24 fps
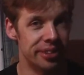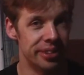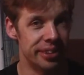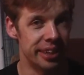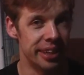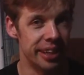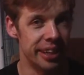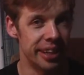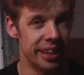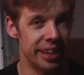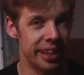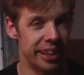
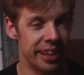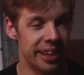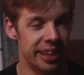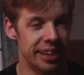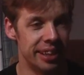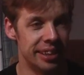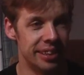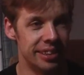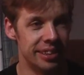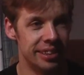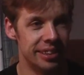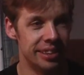today.
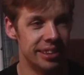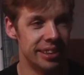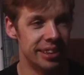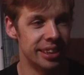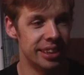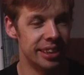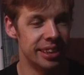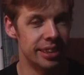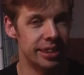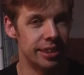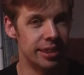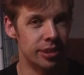
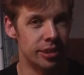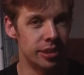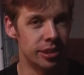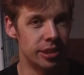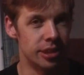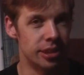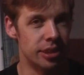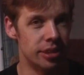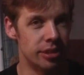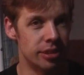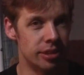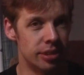
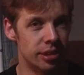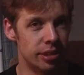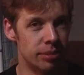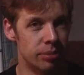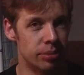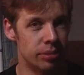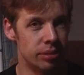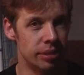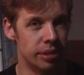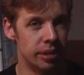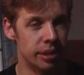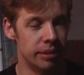Naughty, naughty
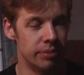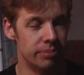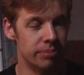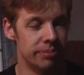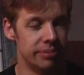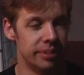boy.